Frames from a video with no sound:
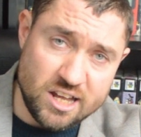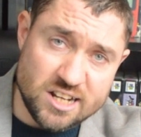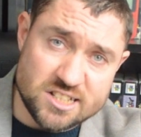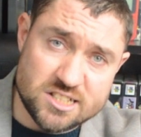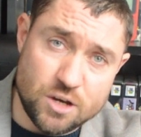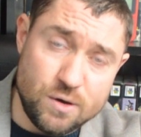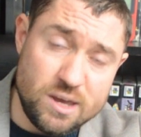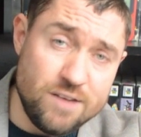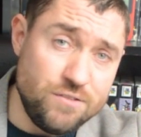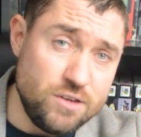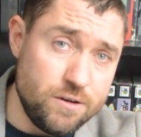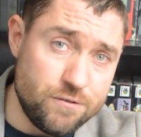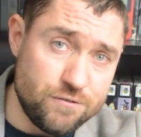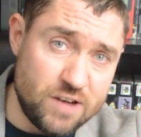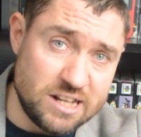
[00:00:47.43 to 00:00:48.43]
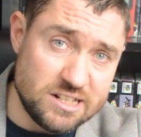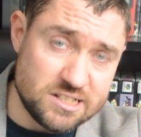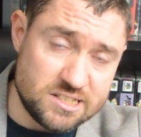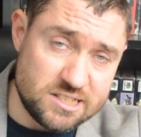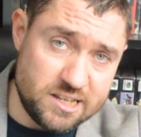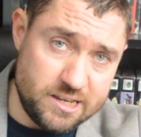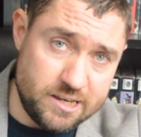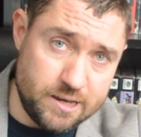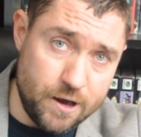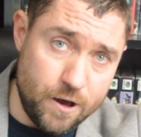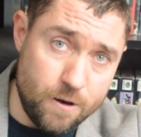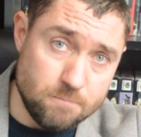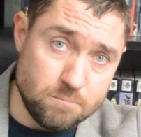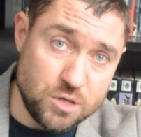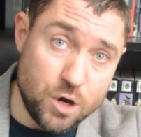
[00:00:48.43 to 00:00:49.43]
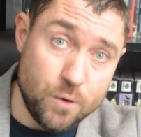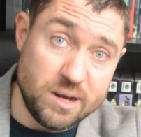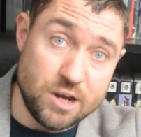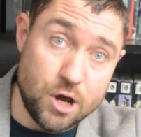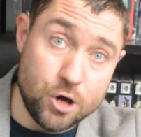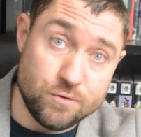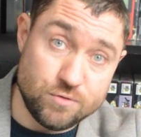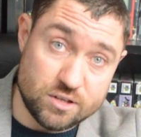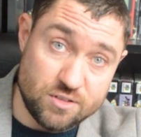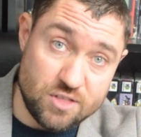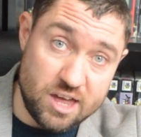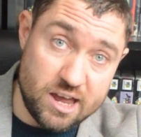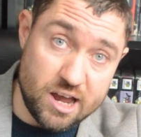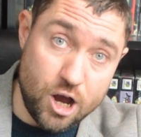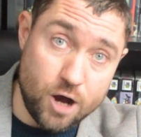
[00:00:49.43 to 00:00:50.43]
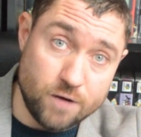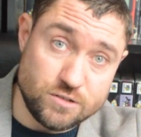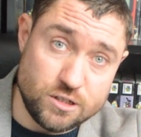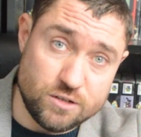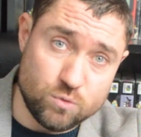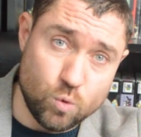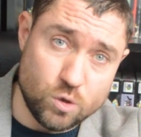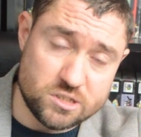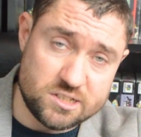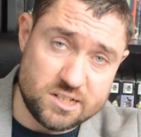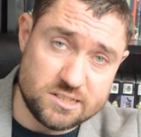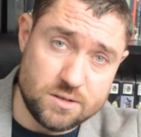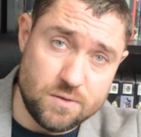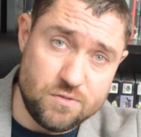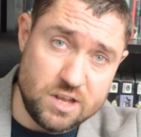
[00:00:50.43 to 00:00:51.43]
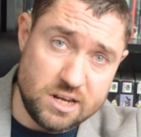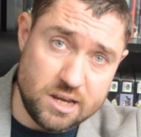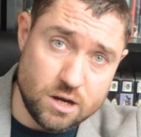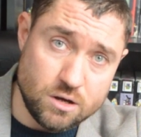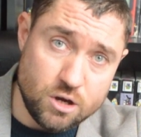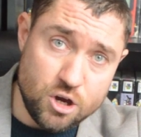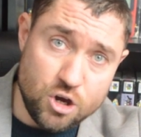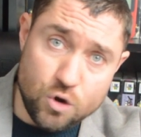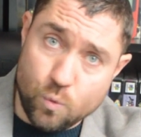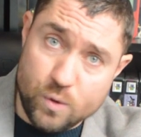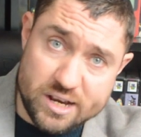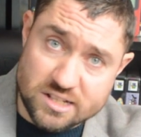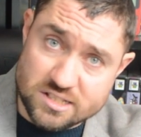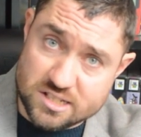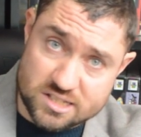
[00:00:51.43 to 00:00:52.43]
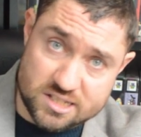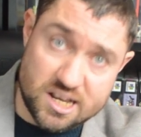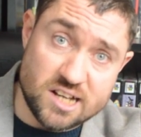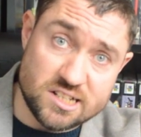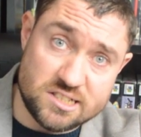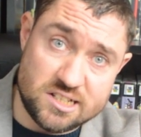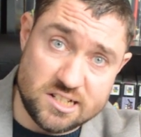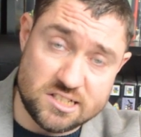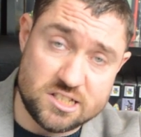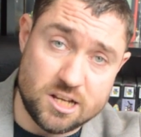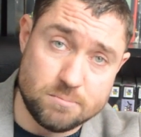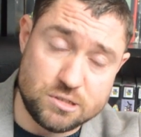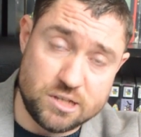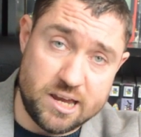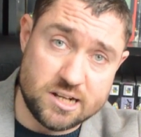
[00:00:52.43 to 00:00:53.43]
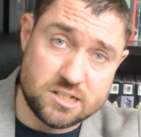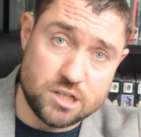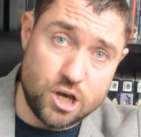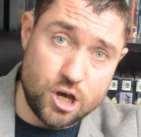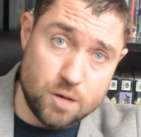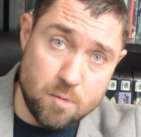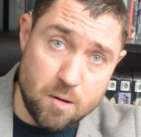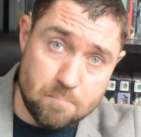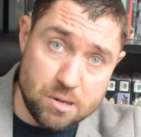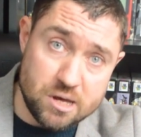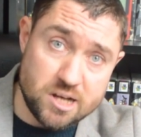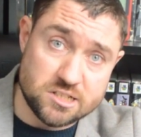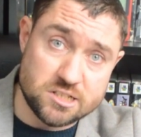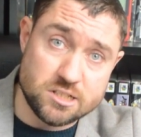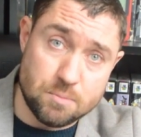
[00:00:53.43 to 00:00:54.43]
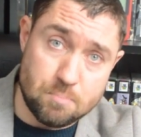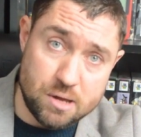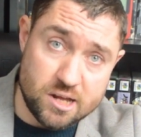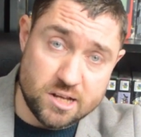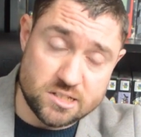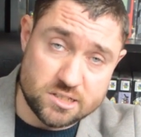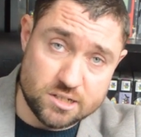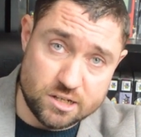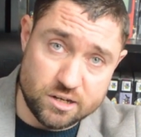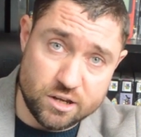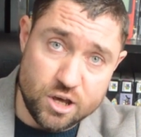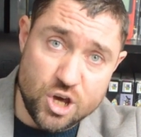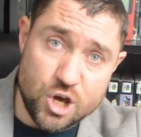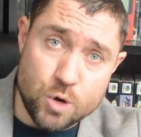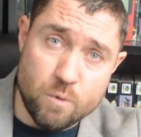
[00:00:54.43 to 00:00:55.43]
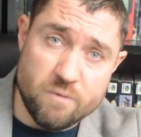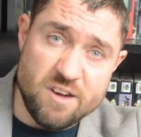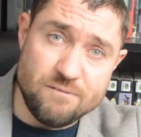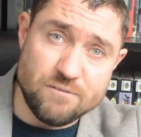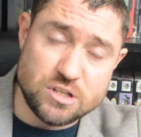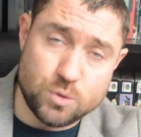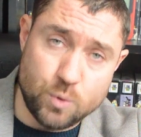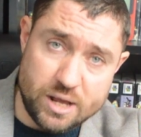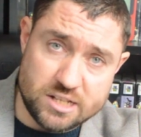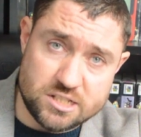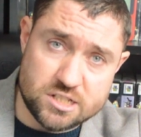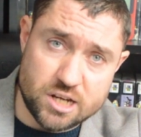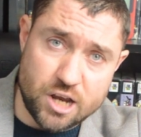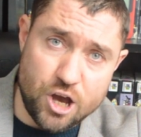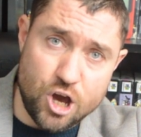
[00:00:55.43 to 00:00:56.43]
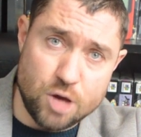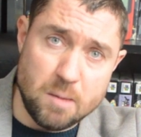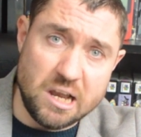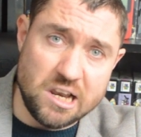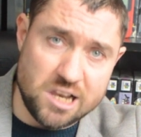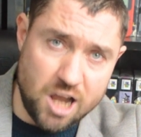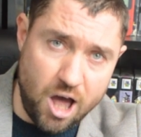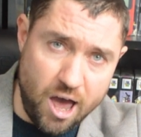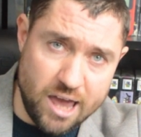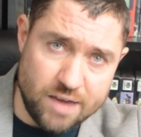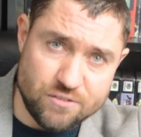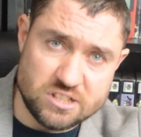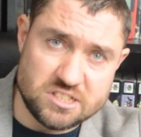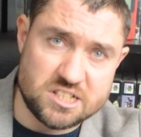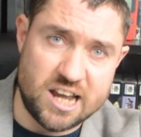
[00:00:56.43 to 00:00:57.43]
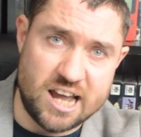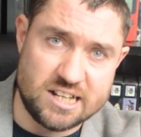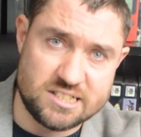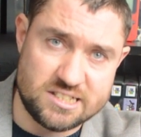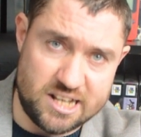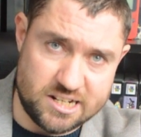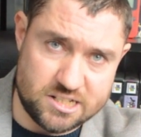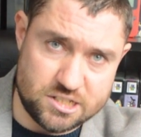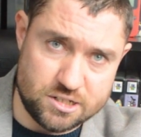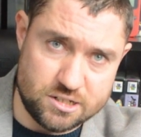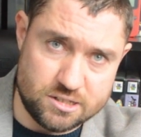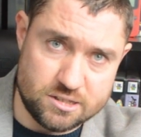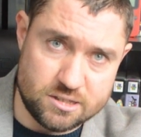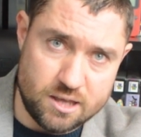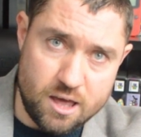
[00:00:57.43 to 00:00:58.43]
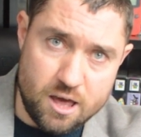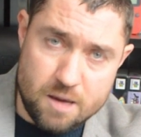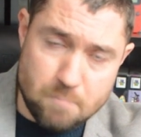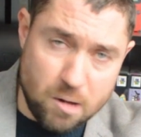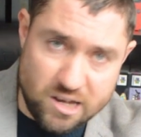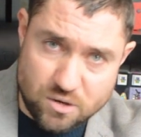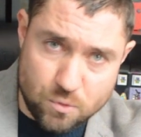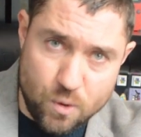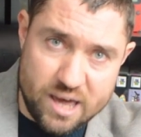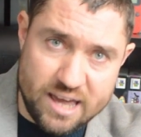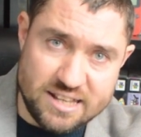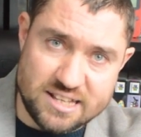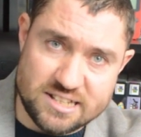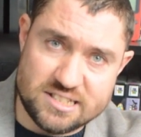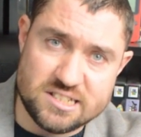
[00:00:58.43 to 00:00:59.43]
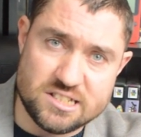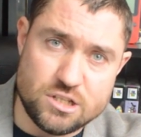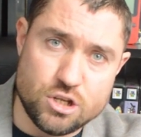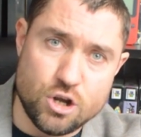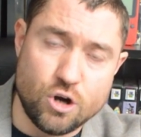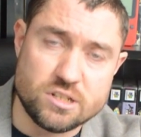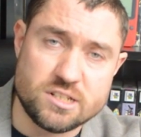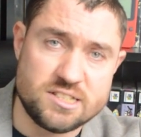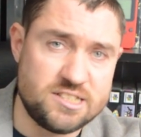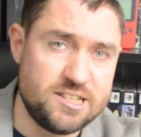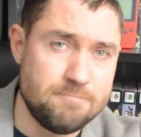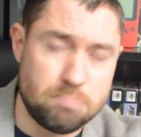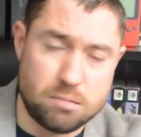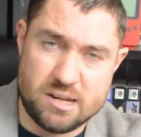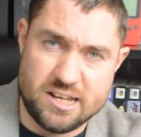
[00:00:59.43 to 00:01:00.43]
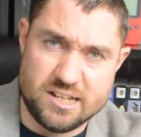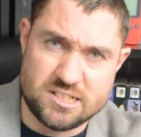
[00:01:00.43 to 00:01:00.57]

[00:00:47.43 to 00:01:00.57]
So if you fancy going over to there after you've watched this video, we can discuss this subject person to person within the Twitch live chat section. By the way, this is not simply